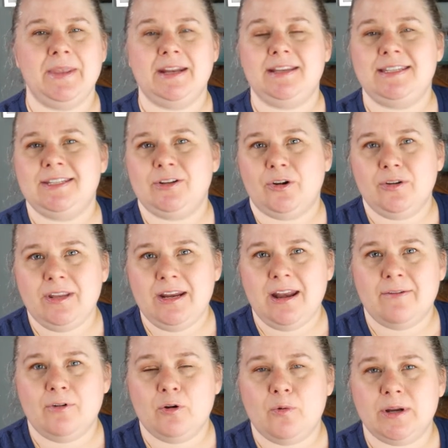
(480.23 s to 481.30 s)
And it's certainly
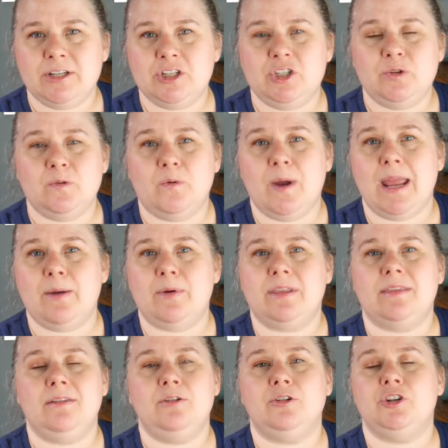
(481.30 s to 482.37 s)
never going to do away with
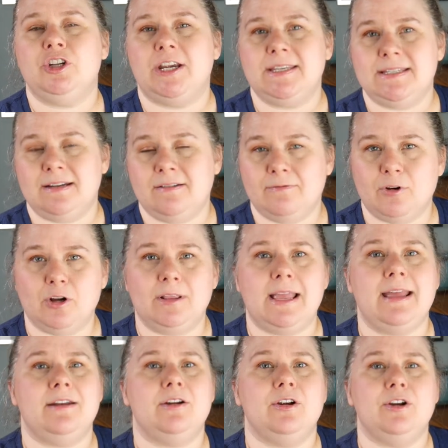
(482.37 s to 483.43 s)
your Justin
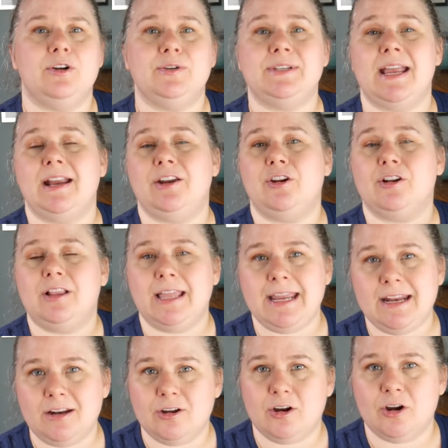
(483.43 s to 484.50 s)
Verlanders and your
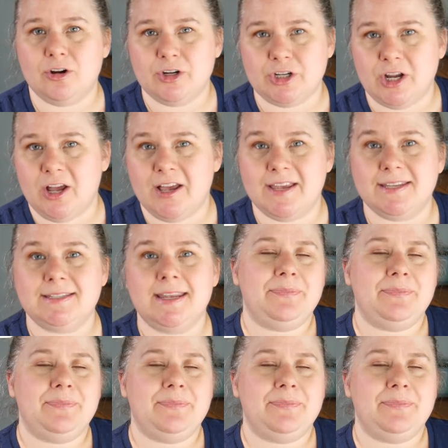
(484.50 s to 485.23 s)
Clayton Kershaws,